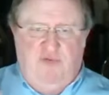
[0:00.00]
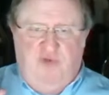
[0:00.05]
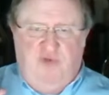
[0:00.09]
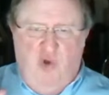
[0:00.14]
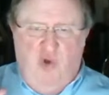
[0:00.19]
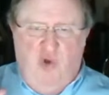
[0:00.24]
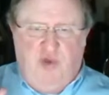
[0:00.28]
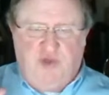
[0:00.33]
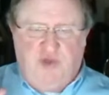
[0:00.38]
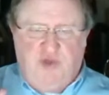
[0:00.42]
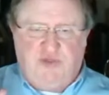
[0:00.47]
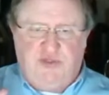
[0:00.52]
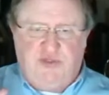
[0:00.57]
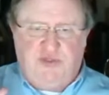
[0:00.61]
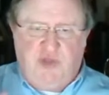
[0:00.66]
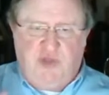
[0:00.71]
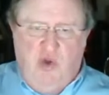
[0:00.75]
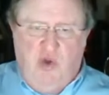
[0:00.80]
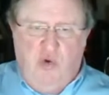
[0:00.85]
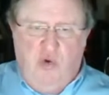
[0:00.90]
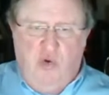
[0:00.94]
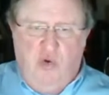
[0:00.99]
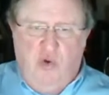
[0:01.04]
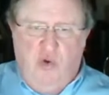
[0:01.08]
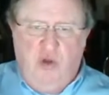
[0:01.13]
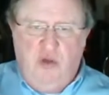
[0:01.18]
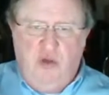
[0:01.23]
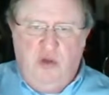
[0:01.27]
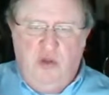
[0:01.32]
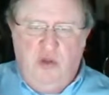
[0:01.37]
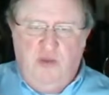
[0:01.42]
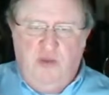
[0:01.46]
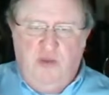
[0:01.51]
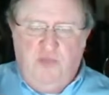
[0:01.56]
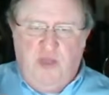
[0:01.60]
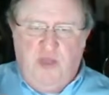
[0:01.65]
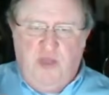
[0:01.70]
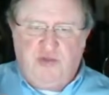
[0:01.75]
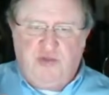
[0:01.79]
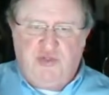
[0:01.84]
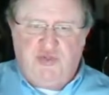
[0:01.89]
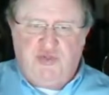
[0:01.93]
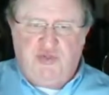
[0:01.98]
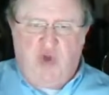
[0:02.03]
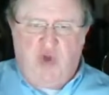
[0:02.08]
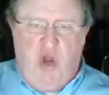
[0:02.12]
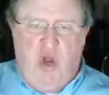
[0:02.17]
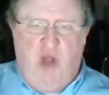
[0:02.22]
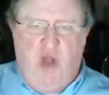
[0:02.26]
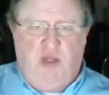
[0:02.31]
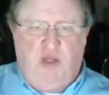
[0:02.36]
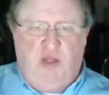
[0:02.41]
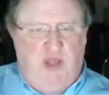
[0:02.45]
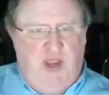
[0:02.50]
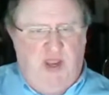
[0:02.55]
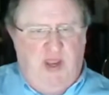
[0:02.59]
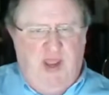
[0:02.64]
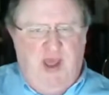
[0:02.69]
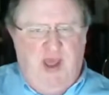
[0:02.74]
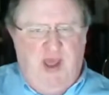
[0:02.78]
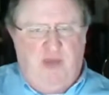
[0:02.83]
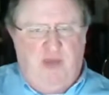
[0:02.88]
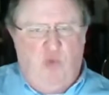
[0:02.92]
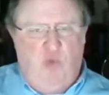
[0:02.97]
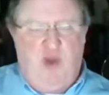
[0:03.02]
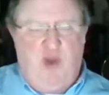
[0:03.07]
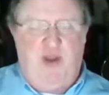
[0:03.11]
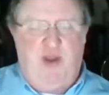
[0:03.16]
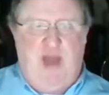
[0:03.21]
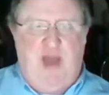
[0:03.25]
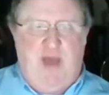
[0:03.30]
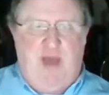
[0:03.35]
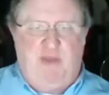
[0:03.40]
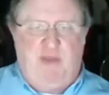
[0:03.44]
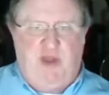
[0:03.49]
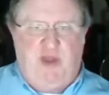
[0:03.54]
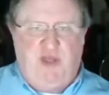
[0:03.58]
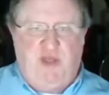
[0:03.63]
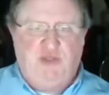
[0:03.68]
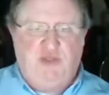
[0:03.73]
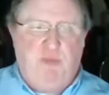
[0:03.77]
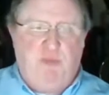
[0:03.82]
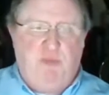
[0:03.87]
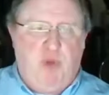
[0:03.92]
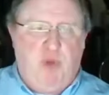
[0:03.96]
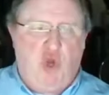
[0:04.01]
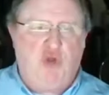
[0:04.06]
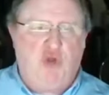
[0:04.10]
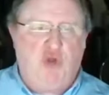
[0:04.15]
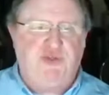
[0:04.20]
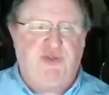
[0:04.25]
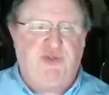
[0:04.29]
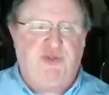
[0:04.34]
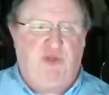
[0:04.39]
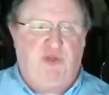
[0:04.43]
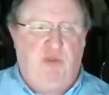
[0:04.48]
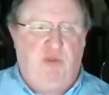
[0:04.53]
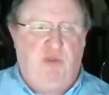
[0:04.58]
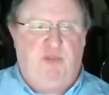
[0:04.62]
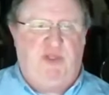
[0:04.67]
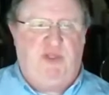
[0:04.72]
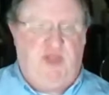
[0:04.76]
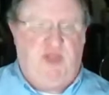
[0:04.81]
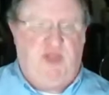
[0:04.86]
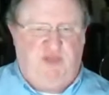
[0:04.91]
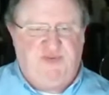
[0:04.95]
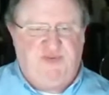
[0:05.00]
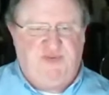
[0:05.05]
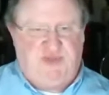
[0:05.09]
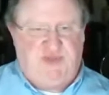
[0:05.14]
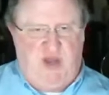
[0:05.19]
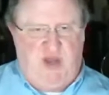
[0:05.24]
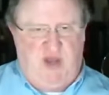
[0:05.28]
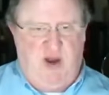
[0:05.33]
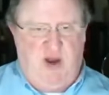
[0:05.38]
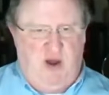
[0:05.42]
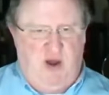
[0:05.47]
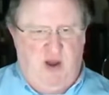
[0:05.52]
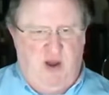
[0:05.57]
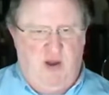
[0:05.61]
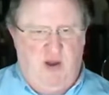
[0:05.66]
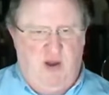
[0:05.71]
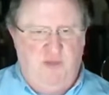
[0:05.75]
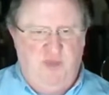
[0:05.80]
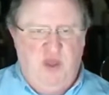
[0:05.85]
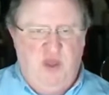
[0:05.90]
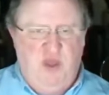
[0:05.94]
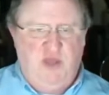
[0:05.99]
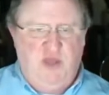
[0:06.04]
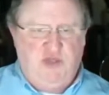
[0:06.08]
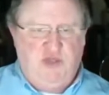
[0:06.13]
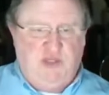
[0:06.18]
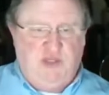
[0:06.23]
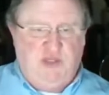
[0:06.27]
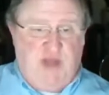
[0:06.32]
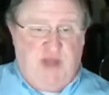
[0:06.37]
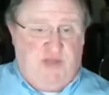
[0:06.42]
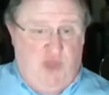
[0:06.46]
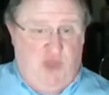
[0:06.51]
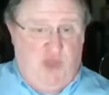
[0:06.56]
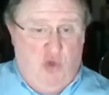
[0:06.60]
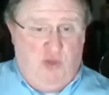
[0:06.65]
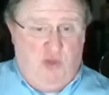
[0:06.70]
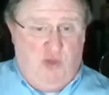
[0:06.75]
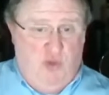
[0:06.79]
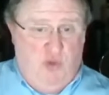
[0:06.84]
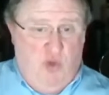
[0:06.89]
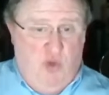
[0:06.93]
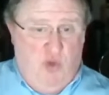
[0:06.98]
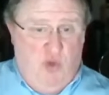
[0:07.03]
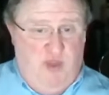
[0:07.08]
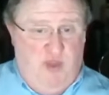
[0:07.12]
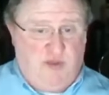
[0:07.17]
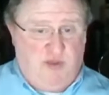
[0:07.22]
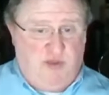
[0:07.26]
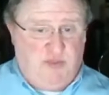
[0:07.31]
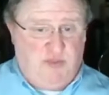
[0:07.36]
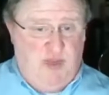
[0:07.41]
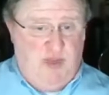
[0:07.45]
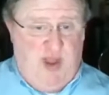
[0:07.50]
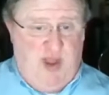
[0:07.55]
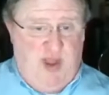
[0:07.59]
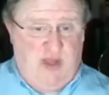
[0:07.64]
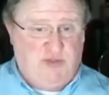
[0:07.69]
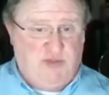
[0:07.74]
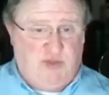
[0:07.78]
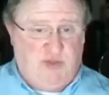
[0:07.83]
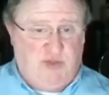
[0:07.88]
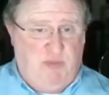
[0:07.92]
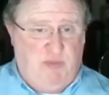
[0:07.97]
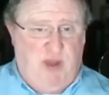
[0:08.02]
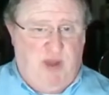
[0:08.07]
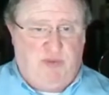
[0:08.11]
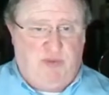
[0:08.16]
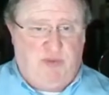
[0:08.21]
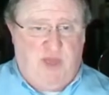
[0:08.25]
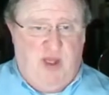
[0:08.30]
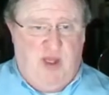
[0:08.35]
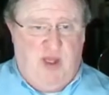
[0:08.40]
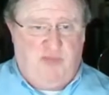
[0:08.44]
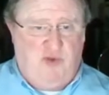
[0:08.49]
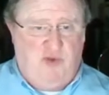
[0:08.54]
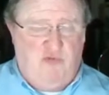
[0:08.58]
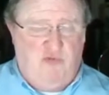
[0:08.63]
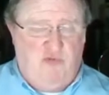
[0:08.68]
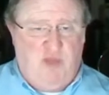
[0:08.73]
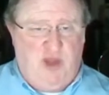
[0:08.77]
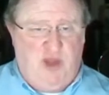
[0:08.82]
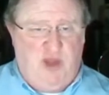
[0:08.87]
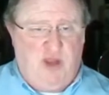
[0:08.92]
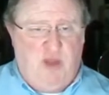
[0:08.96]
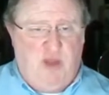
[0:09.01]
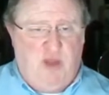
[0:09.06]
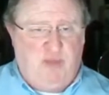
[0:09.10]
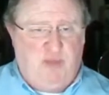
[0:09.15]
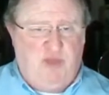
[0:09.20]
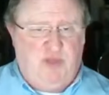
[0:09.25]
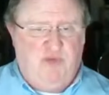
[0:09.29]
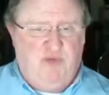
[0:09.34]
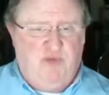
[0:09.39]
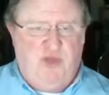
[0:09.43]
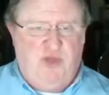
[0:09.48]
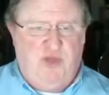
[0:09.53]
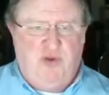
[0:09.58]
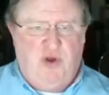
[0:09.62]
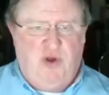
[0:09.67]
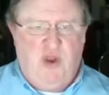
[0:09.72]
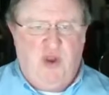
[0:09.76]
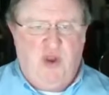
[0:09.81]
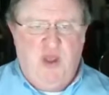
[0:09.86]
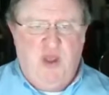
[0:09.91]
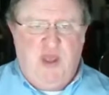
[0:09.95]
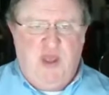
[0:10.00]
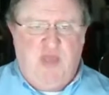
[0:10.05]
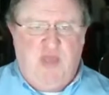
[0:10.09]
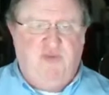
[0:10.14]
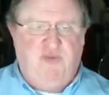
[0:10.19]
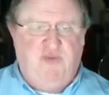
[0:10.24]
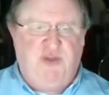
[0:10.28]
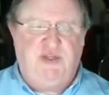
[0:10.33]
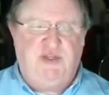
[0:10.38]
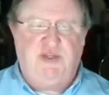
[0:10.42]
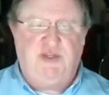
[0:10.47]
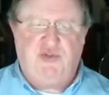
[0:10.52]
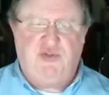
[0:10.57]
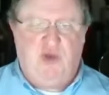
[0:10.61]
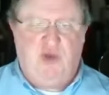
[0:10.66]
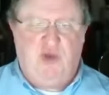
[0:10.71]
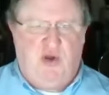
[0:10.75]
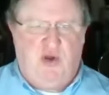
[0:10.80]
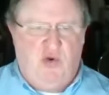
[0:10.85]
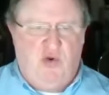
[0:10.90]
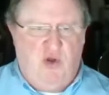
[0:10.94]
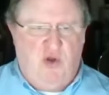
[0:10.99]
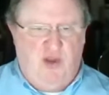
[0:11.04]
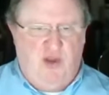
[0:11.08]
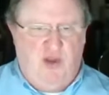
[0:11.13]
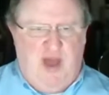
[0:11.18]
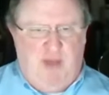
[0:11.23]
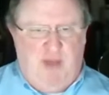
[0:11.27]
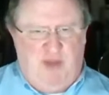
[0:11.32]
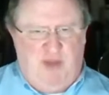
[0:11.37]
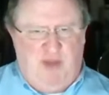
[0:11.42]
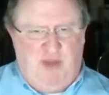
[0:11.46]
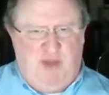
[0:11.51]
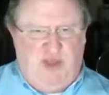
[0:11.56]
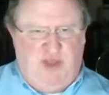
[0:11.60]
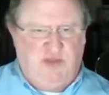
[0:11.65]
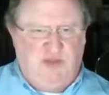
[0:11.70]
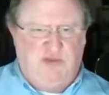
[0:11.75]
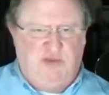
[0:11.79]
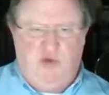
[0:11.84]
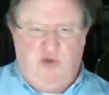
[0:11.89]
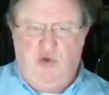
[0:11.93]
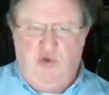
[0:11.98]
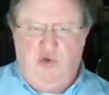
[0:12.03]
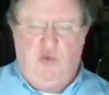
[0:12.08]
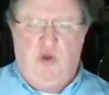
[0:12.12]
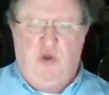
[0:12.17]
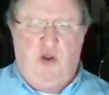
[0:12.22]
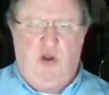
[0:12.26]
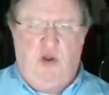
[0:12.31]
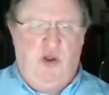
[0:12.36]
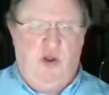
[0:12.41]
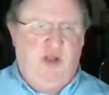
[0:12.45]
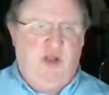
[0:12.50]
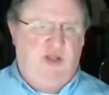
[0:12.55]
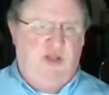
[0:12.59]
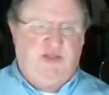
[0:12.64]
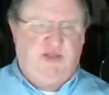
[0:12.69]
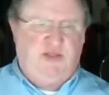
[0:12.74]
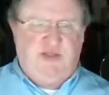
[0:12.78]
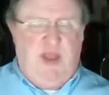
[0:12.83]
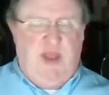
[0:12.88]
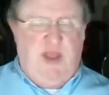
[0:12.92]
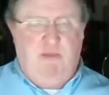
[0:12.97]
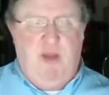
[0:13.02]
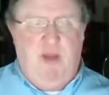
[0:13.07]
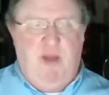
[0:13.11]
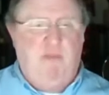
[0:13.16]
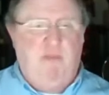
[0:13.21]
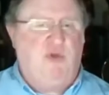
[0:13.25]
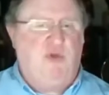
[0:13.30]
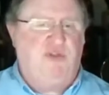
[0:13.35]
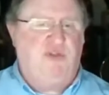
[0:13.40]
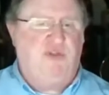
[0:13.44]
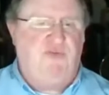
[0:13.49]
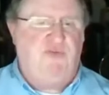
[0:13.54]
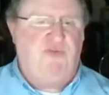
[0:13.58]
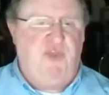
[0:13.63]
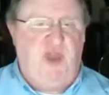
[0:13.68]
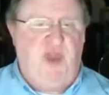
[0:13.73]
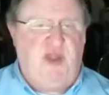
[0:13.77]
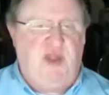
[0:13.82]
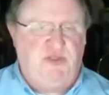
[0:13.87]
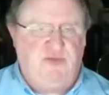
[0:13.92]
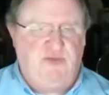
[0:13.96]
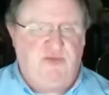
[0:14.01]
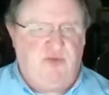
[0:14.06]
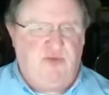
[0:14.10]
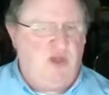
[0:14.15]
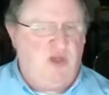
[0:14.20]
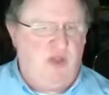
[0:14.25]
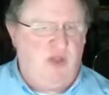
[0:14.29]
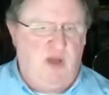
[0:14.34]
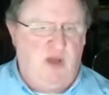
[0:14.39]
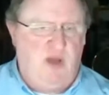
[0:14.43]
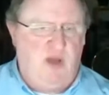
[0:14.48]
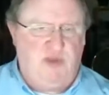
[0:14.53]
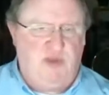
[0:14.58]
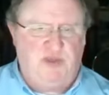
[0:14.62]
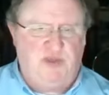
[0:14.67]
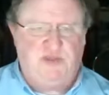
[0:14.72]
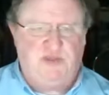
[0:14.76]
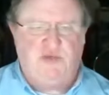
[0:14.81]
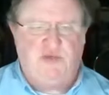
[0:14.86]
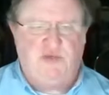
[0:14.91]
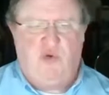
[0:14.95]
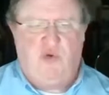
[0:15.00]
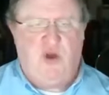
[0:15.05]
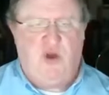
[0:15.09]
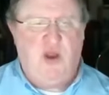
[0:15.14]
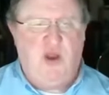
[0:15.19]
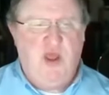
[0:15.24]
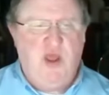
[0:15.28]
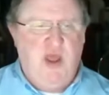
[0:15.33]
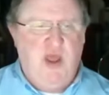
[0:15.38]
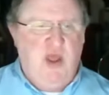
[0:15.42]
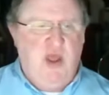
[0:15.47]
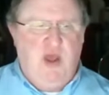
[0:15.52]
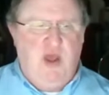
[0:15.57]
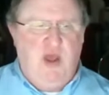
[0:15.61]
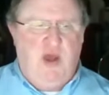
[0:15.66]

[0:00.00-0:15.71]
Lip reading: focus so strongly on what a nominee's personal beliefs are. She's not the only one that's been asked about that. There have been a couple of other, even district court nominees who were, let's say, members of the Knights of Columbus, or